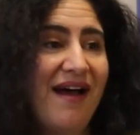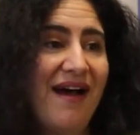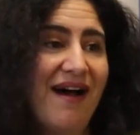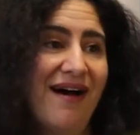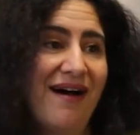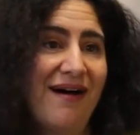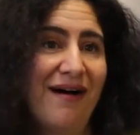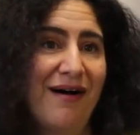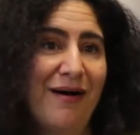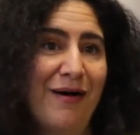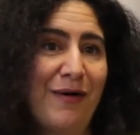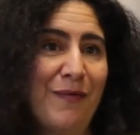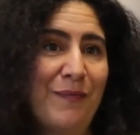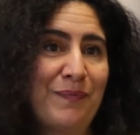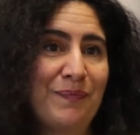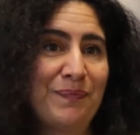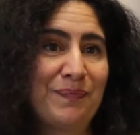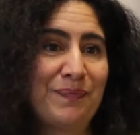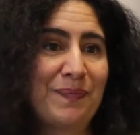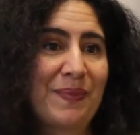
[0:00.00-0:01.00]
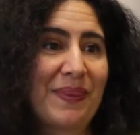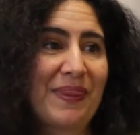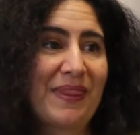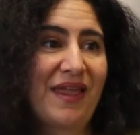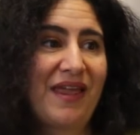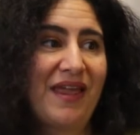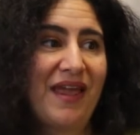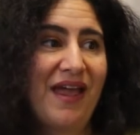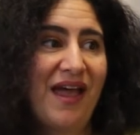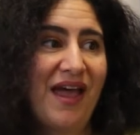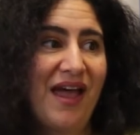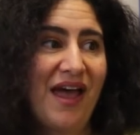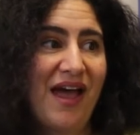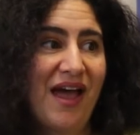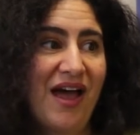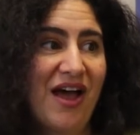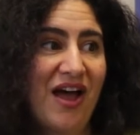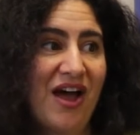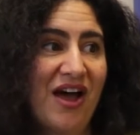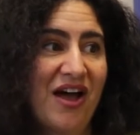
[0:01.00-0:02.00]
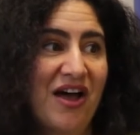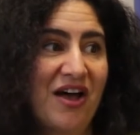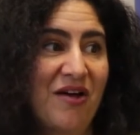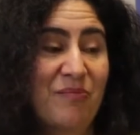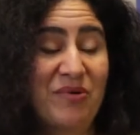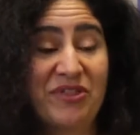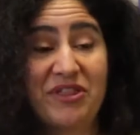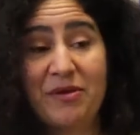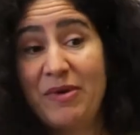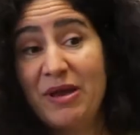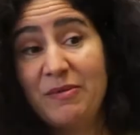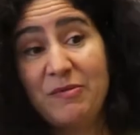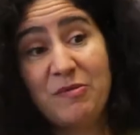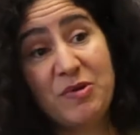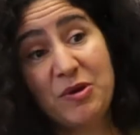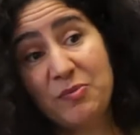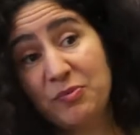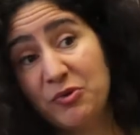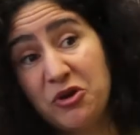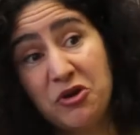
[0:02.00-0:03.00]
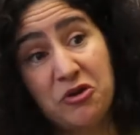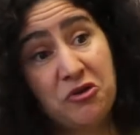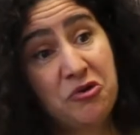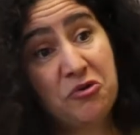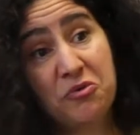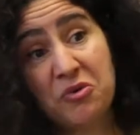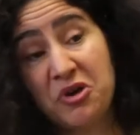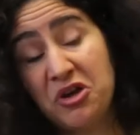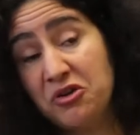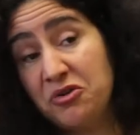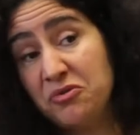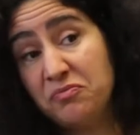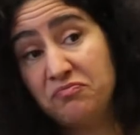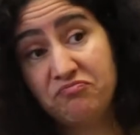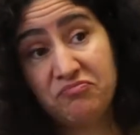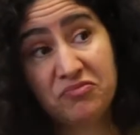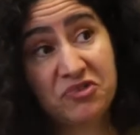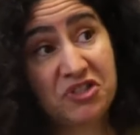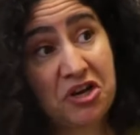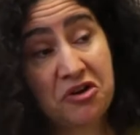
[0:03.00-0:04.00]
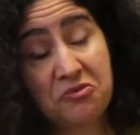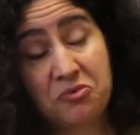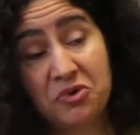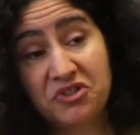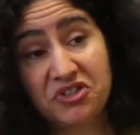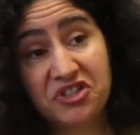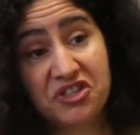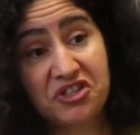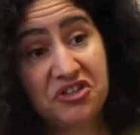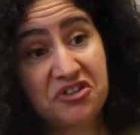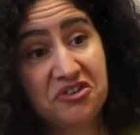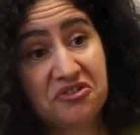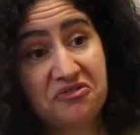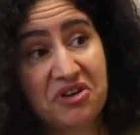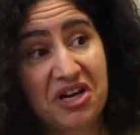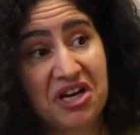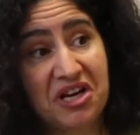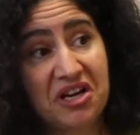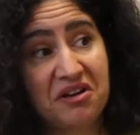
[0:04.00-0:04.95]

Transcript: But there may be people who don't want to